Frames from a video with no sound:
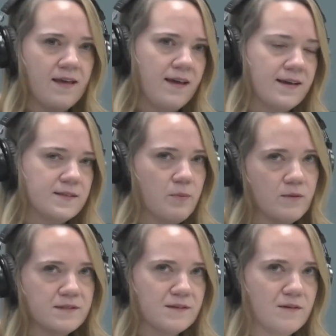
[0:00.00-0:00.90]
As
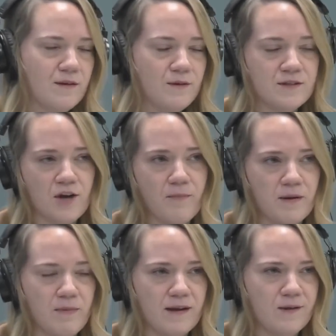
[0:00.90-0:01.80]
opposed to, the
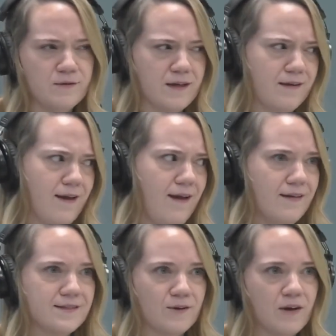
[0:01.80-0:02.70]
shopping buddy who's like, yeah,
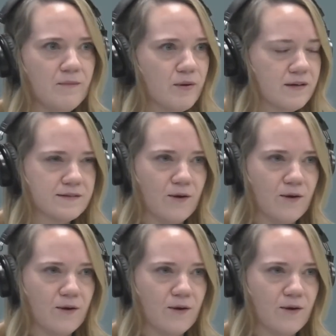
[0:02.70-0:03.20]
it's a great purse.